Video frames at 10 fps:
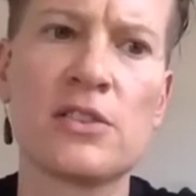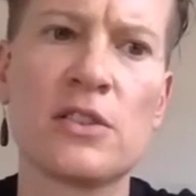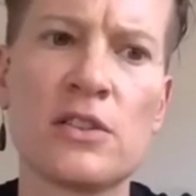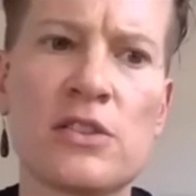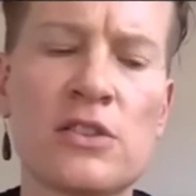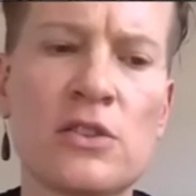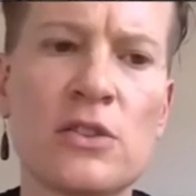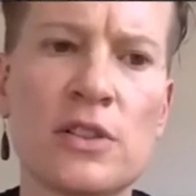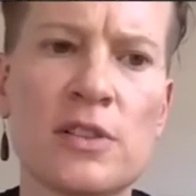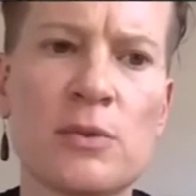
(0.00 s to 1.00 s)
to their
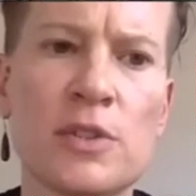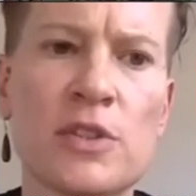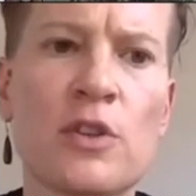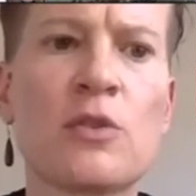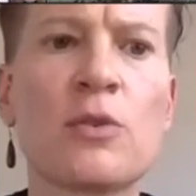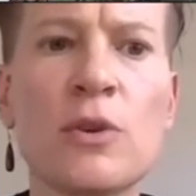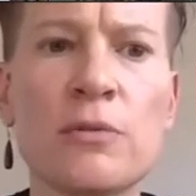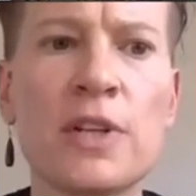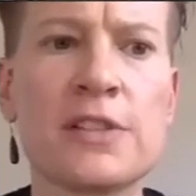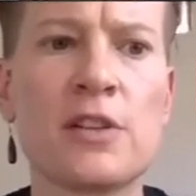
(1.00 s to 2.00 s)
students? Was it through a
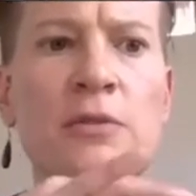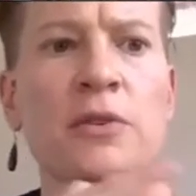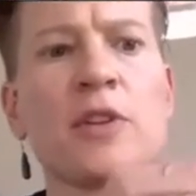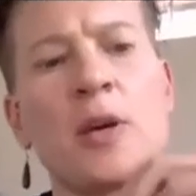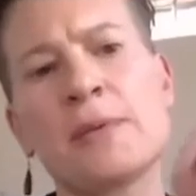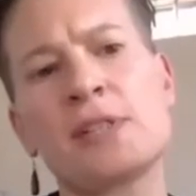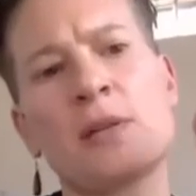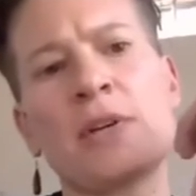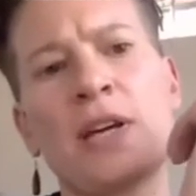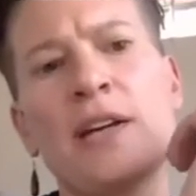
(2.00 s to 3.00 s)
philosophical
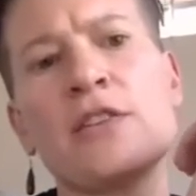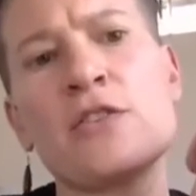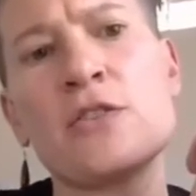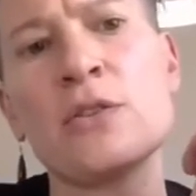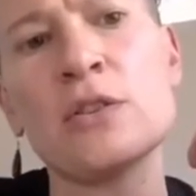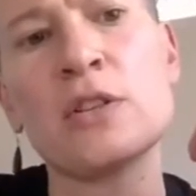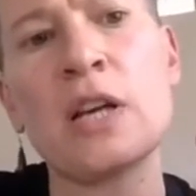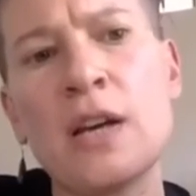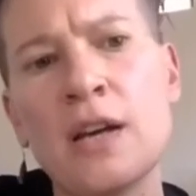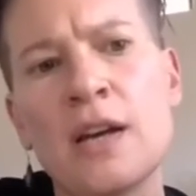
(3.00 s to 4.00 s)
epistemic attitude,
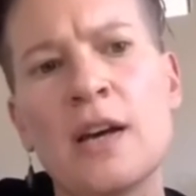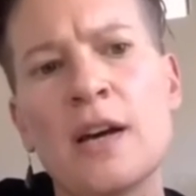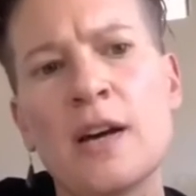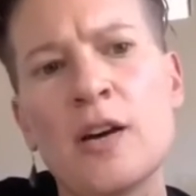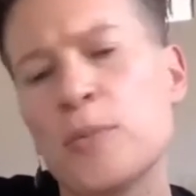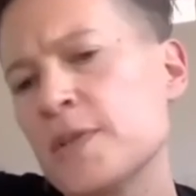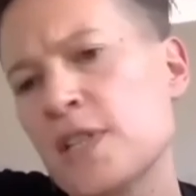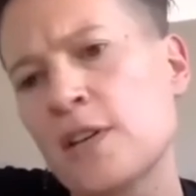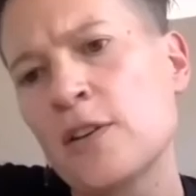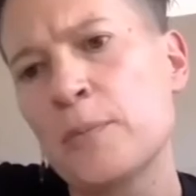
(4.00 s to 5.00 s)
or
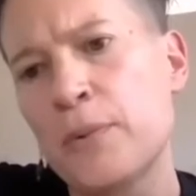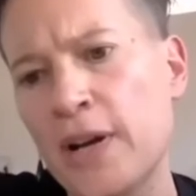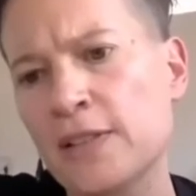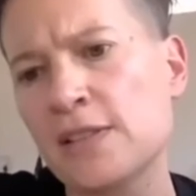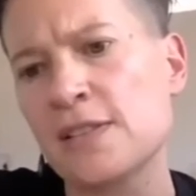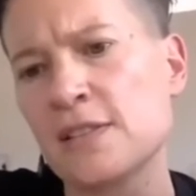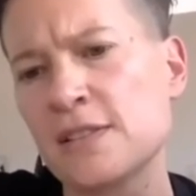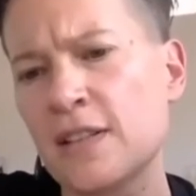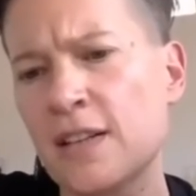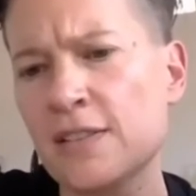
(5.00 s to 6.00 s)
particular
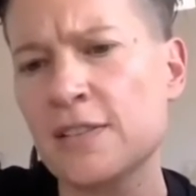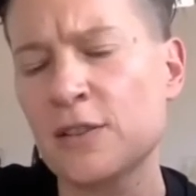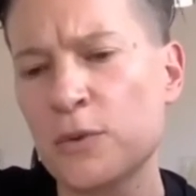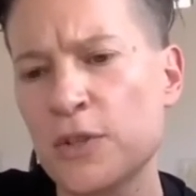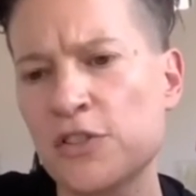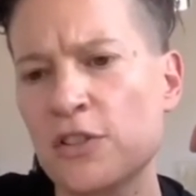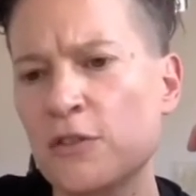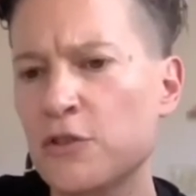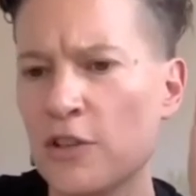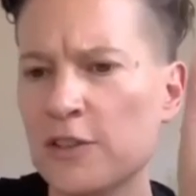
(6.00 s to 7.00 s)
practices? I guess it's a question
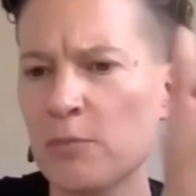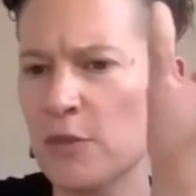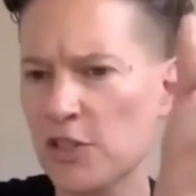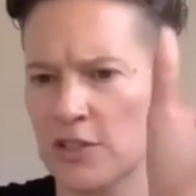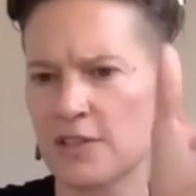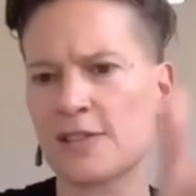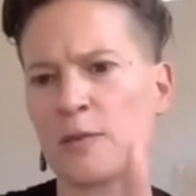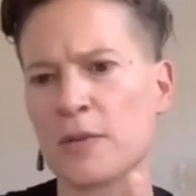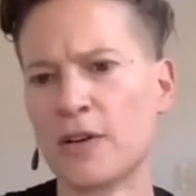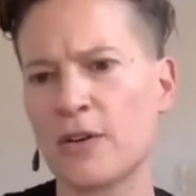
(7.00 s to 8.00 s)
of transmission
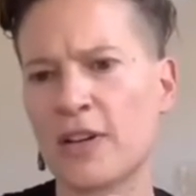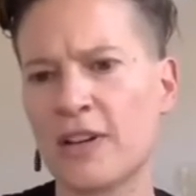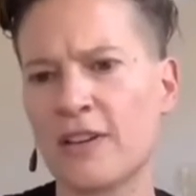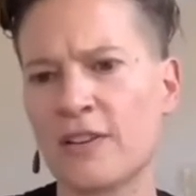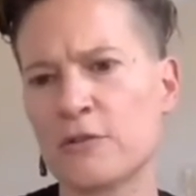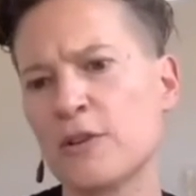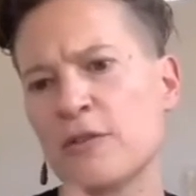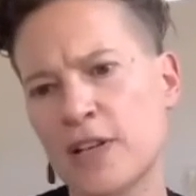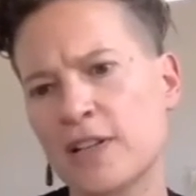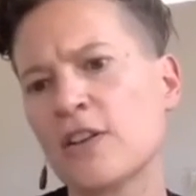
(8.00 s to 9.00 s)
somehow, again,
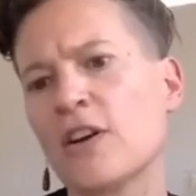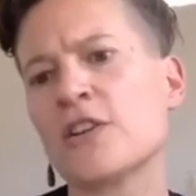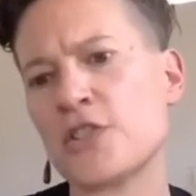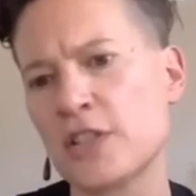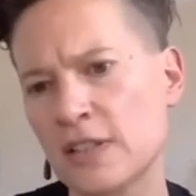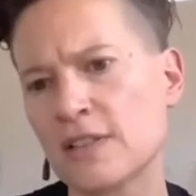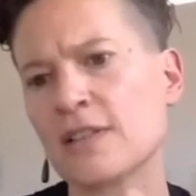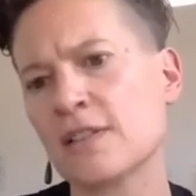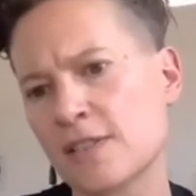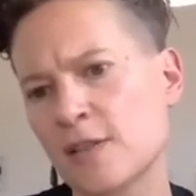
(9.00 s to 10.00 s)
of ideology
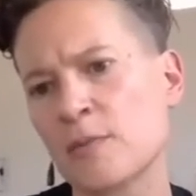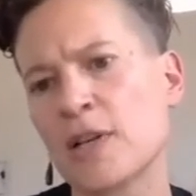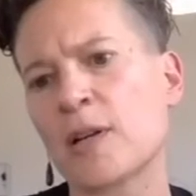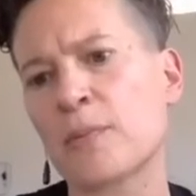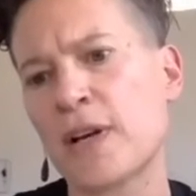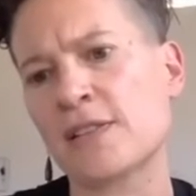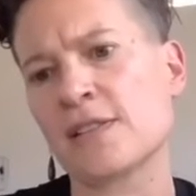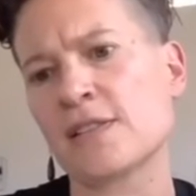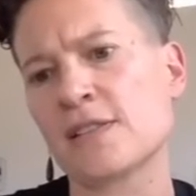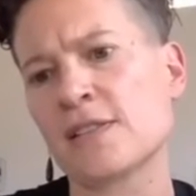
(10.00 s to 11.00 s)
and cinematic
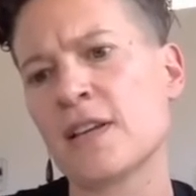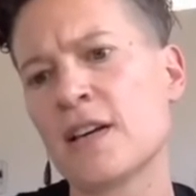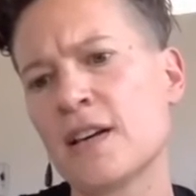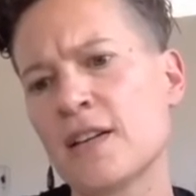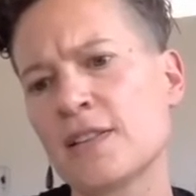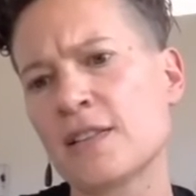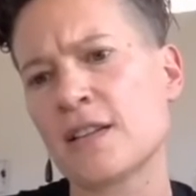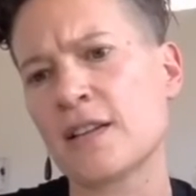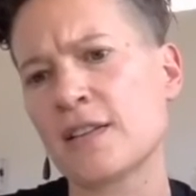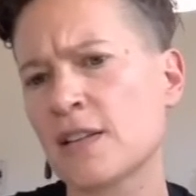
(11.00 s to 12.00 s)
praxis and
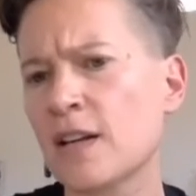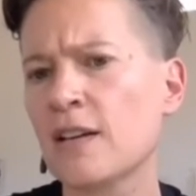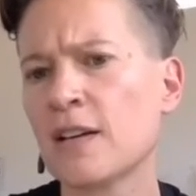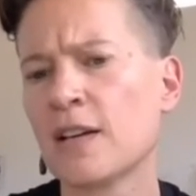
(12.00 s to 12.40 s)
aesthetics. And I